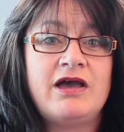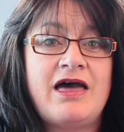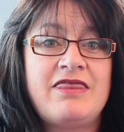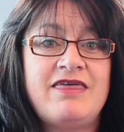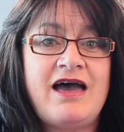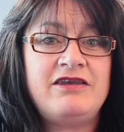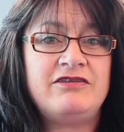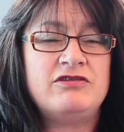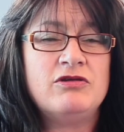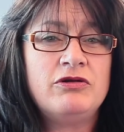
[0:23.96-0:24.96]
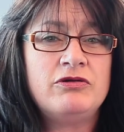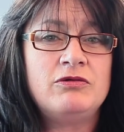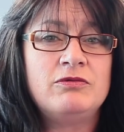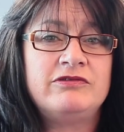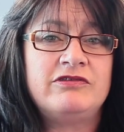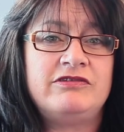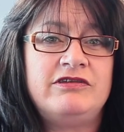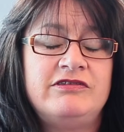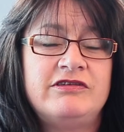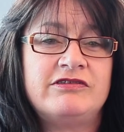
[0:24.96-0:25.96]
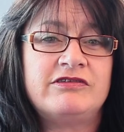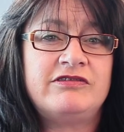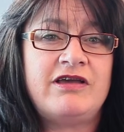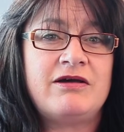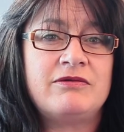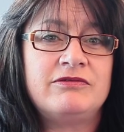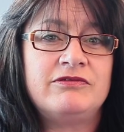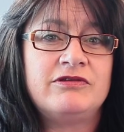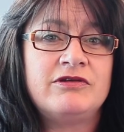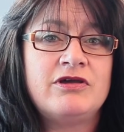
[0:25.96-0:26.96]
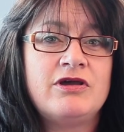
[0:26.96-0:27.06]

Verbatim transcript: And that is not always as easy as it sounds.